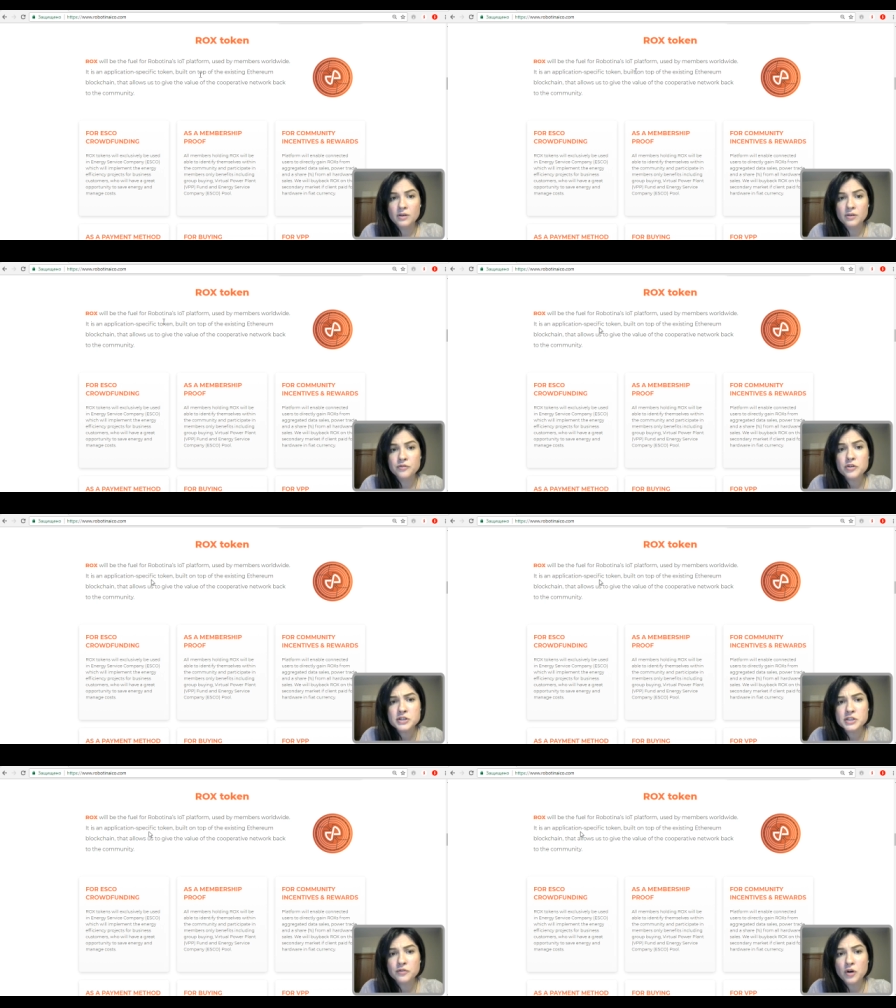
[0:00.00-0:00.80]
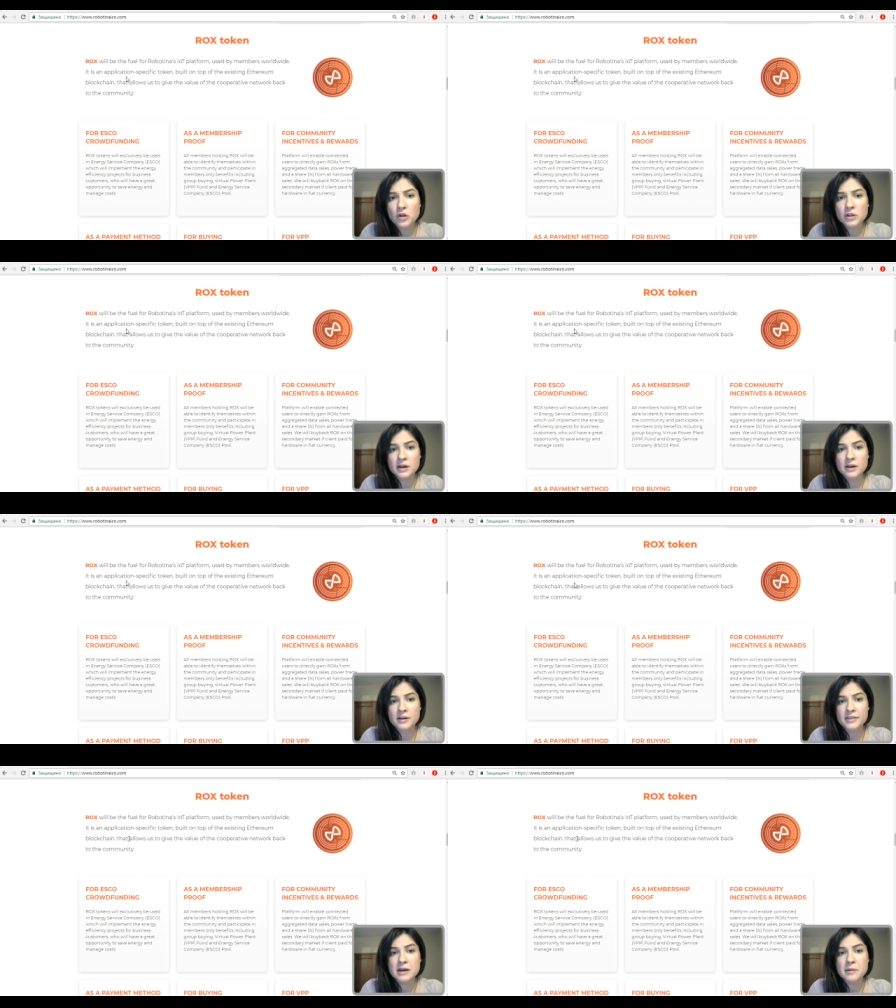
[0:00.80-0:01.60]
First of all,
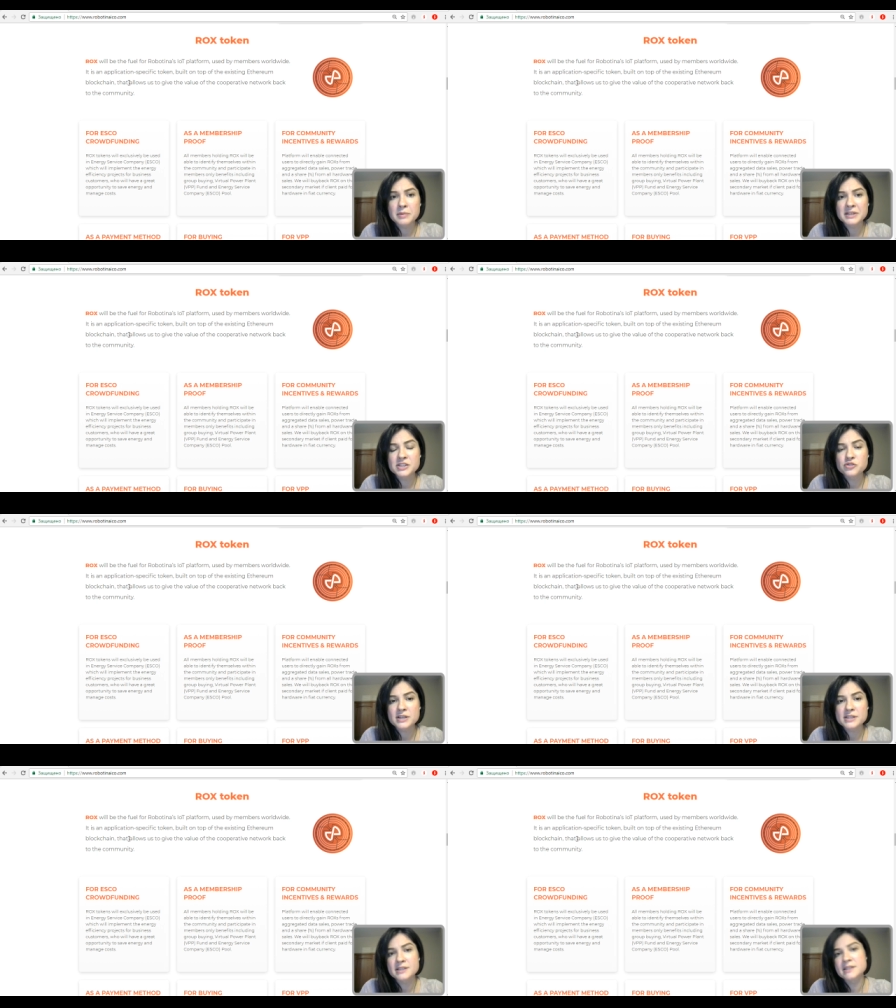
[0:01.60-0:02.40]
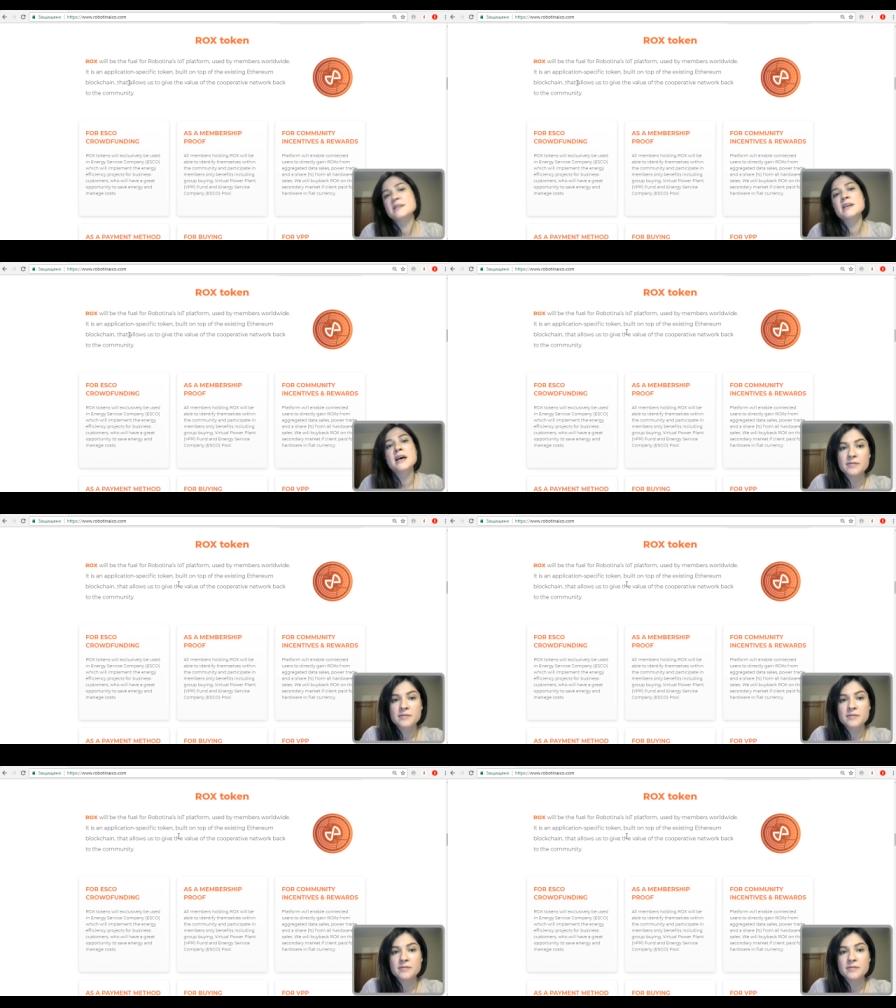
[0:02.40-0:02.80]
the company stresses